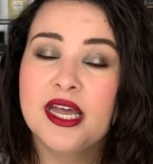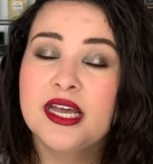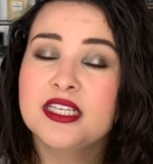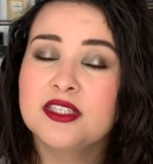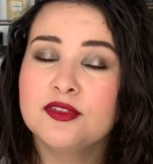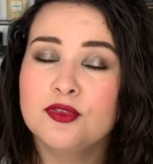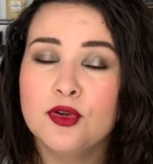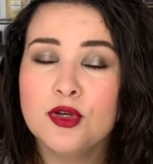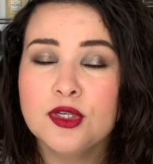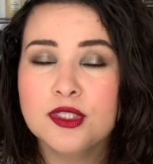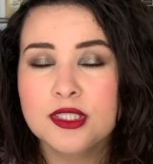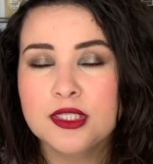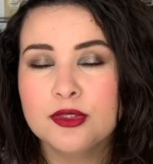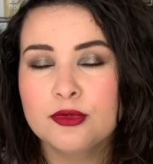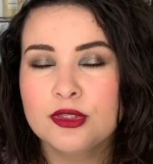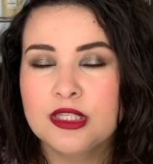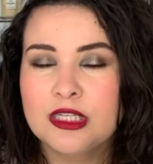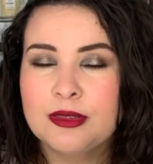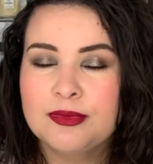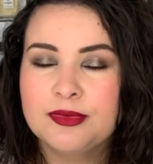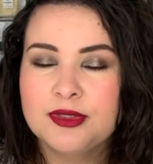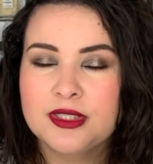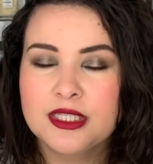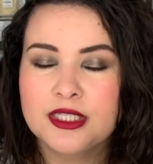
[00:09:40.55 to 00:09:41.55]
as far as
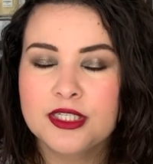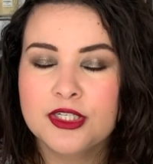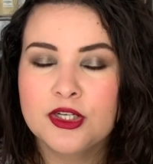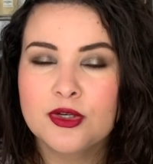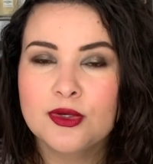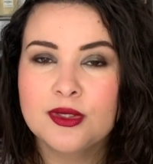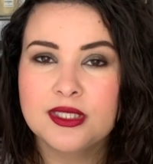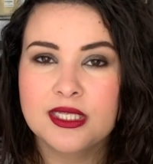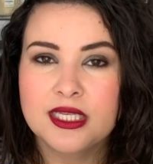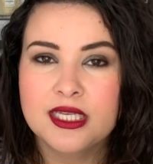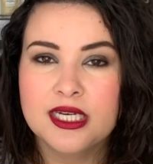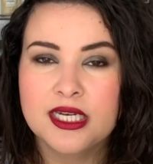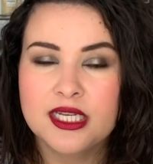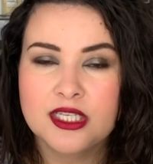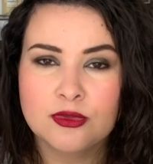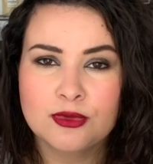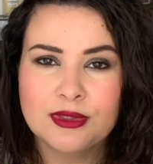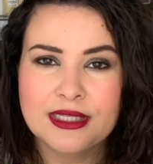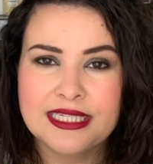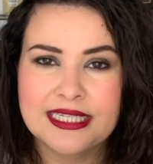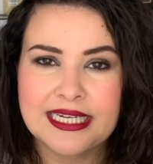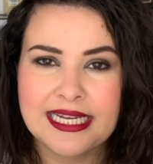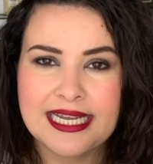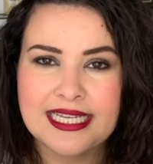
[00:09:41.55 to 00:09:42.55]
liquid lipstick goes, it is
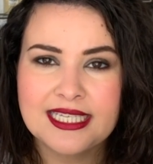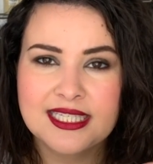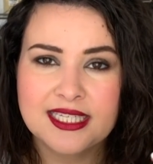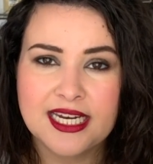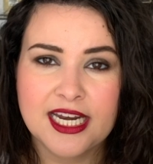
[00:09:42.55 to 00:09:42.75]
really nice,